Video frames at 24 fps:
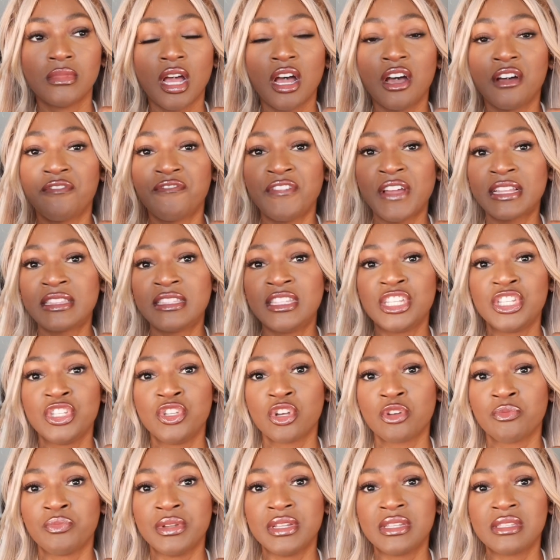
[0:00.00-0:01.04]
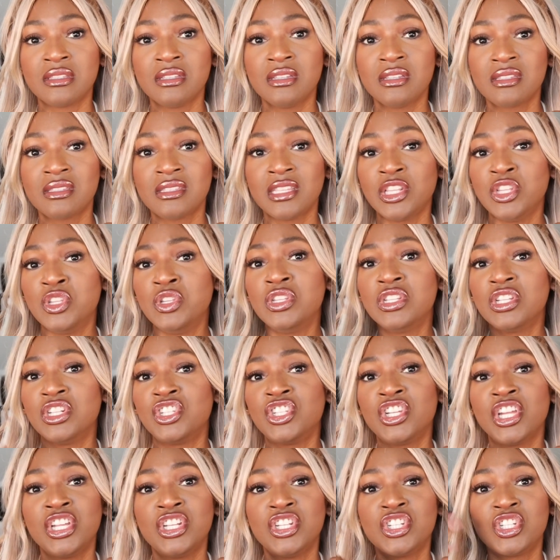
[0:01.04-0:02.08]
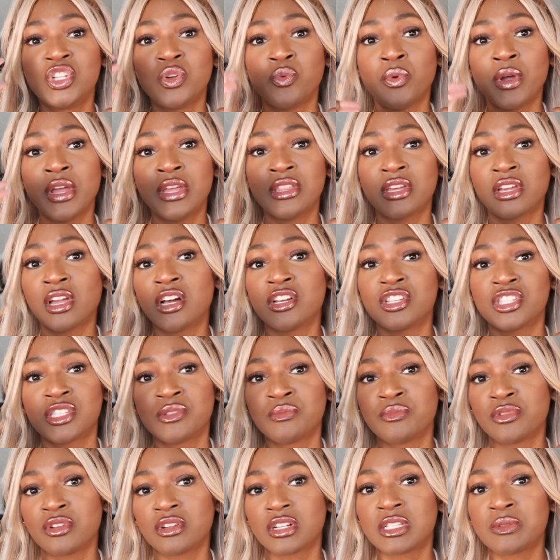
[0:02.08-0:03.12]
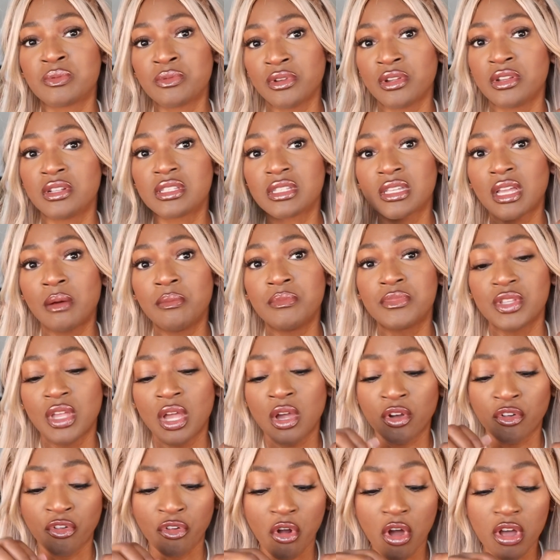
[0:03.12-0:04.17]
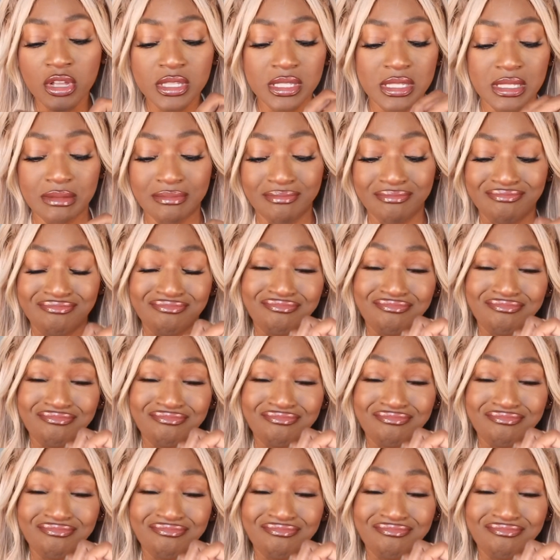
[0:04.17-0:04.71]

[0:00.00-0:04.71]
affecting your business, then you need to change the way the customer experience comes across.